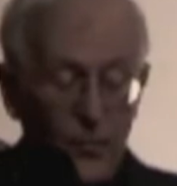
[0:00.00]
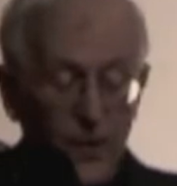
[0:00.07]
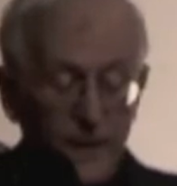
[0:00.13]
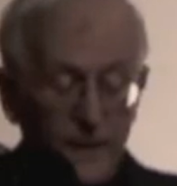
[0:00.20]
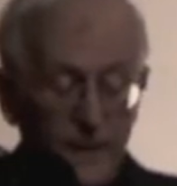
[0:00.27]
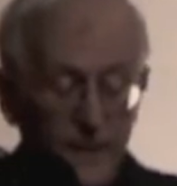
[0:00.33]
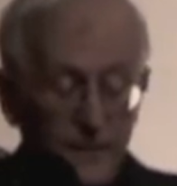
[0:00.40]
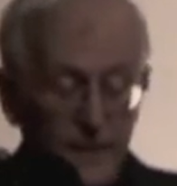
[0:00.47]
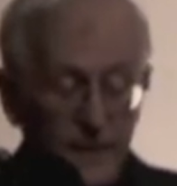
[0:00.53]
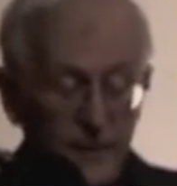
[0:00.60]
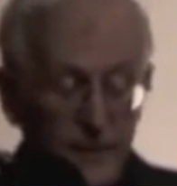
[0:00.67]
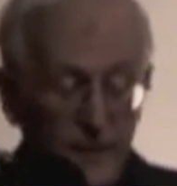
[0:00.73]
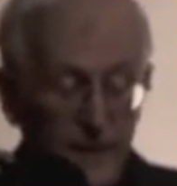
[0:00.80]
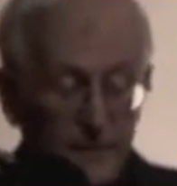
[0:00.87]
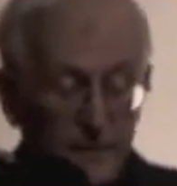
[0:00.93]
one
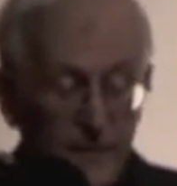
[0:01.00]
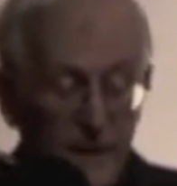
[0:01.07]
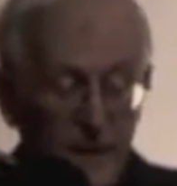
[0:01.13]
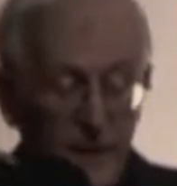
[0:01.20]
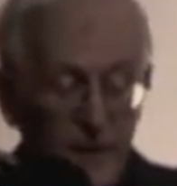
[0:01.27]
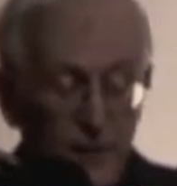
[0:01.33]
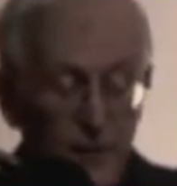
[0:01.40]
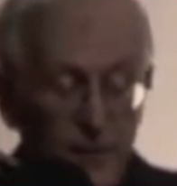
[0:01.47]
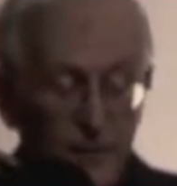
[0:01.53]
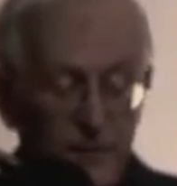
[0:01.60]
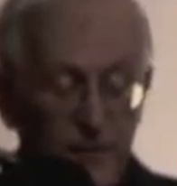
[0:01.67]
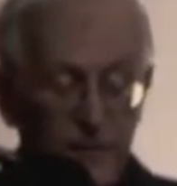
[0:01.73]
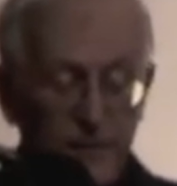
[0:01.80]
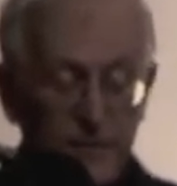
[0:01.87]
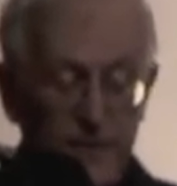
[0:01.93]
definition.
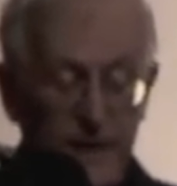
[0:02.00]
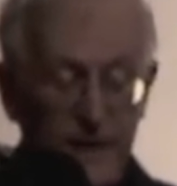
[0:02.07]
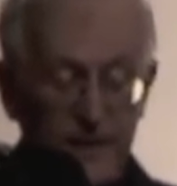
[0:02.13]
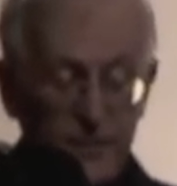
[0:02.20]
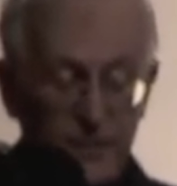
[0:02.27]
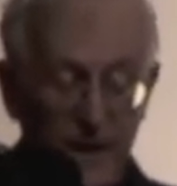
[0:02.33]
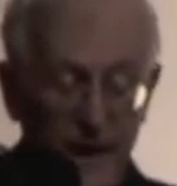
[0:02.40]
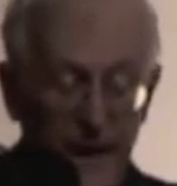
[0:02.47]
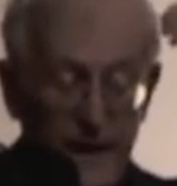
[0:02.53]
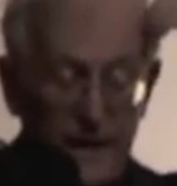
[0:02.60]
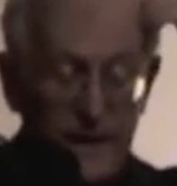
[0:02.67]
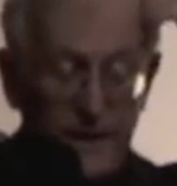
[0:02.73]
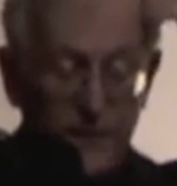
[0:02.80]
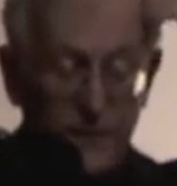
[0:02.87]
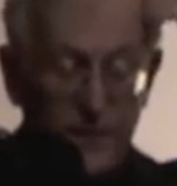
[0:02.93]
Euthyphro defines
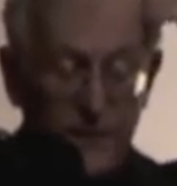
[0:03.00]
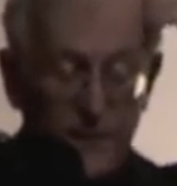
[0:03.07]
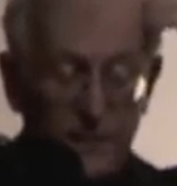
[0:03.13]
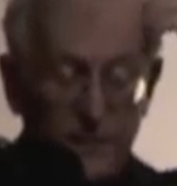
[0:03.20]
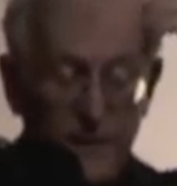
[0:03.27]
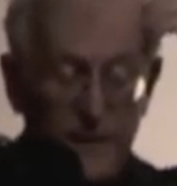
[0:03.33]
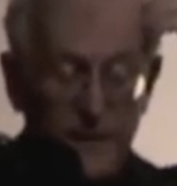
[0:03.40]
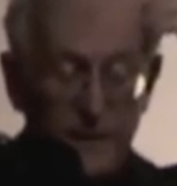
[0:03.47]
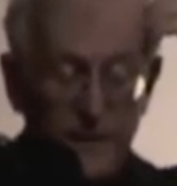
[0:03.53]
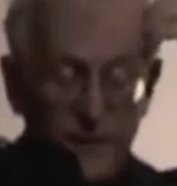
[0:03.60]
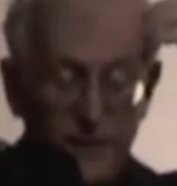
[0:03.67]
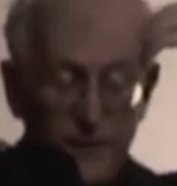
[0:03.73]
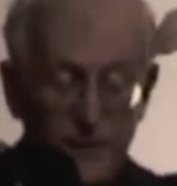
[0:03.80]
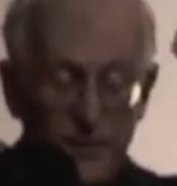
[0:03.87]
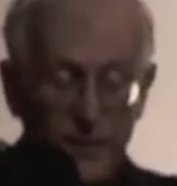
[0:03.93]
piety as what is pleasing
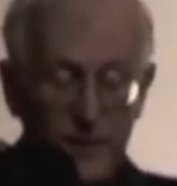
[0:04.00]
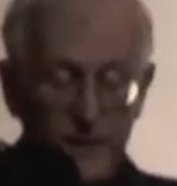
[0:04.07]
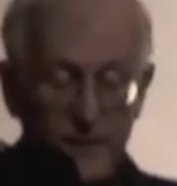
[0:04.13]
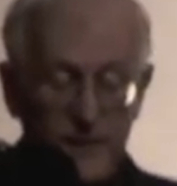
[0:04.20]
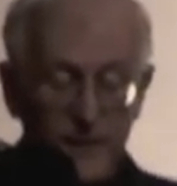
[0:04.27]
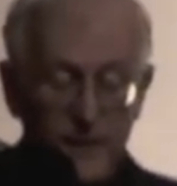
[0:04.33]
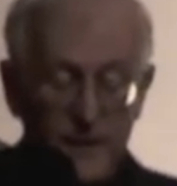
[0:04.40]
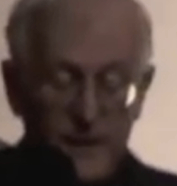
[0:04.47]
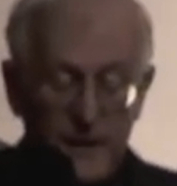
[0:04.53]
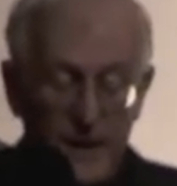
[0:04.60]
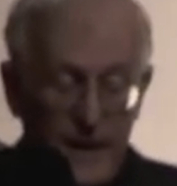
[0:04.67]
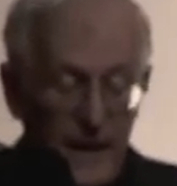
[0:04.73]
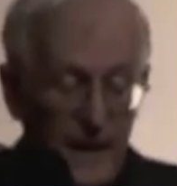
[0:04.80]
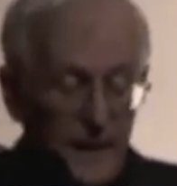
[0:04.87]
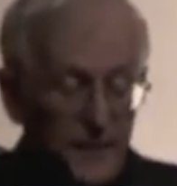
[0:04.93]
to or dear to the
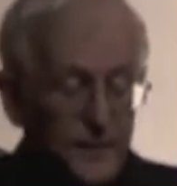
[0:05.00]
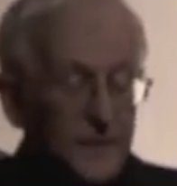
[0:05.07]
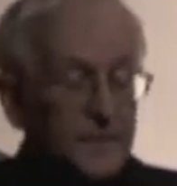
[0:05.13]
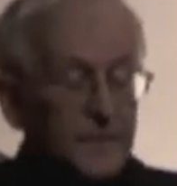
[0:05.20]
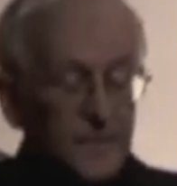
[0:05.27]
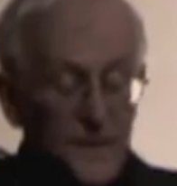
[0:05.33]
gods.